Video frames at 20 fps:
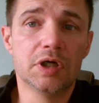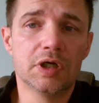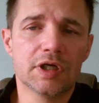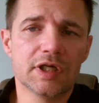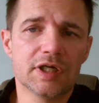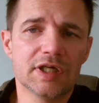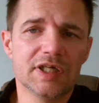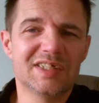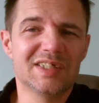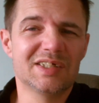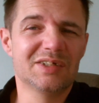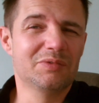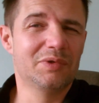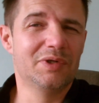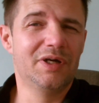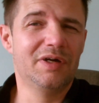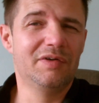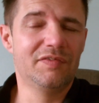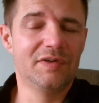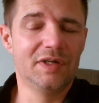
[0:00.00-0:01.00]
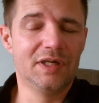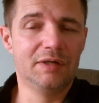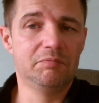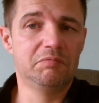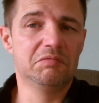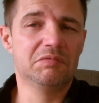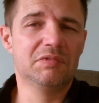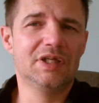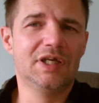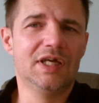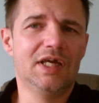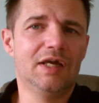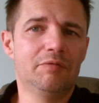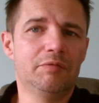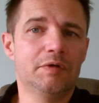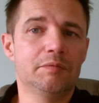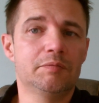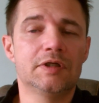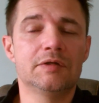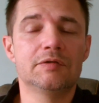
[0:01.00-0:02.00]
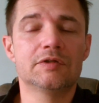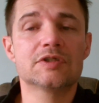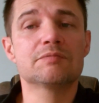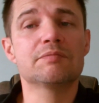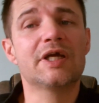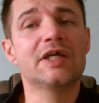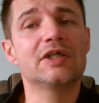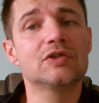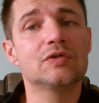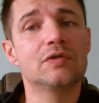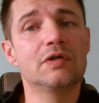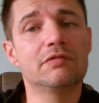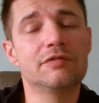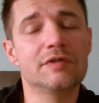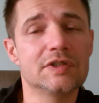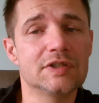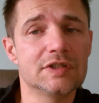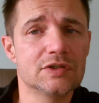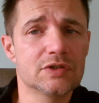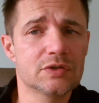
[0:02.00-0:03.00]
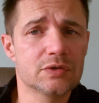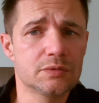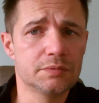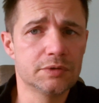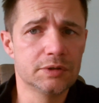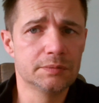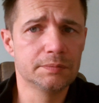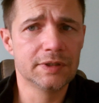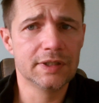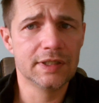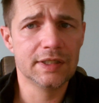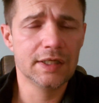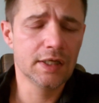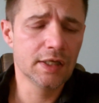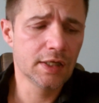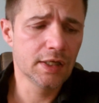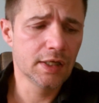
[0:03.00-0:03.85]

Is it worth it? Yeah, probably just make sure everything's installed properly